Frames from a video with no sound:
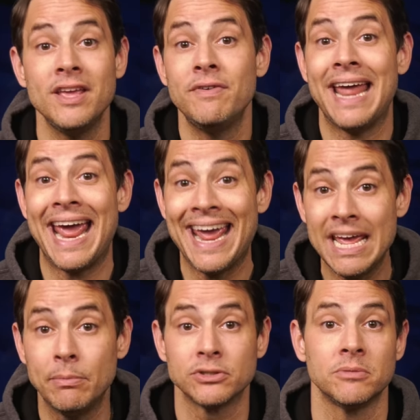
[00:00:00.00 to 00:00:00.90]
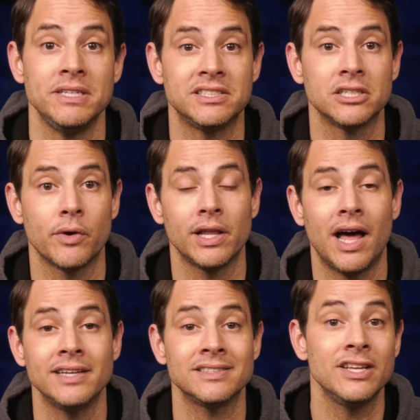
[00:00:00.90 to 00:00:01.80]
even able to be
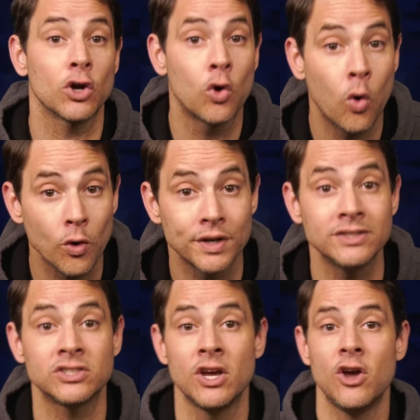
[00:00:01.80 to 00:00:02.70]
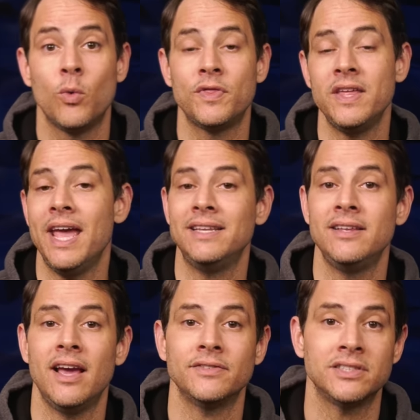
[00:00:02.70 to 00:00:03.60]
serialized in accordance with the ATF